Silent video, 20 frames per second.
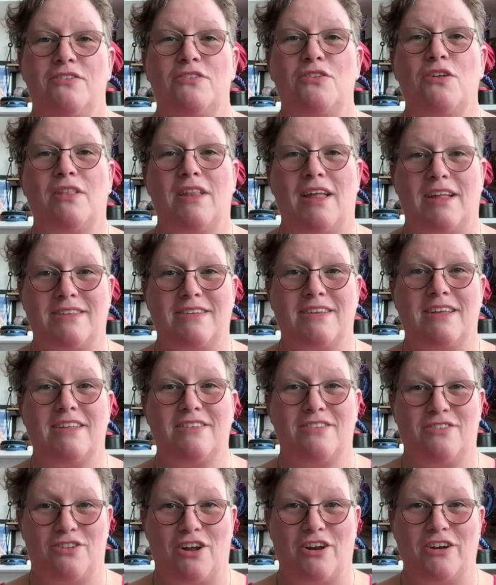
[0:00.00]
So let's get
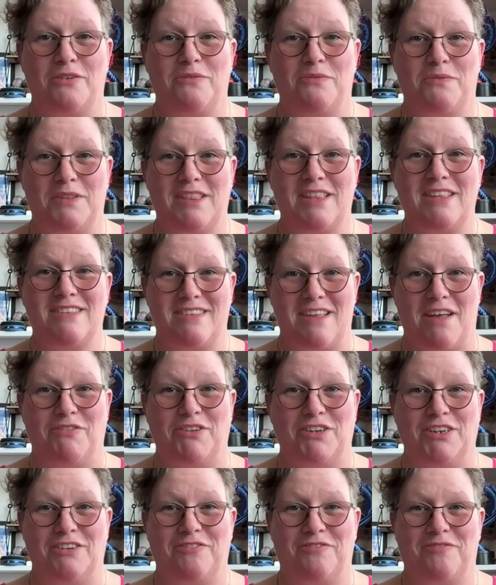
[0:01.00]
started with the
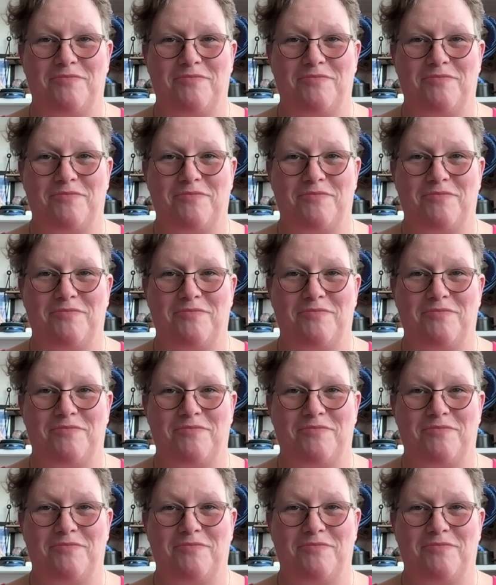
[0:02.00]
seven.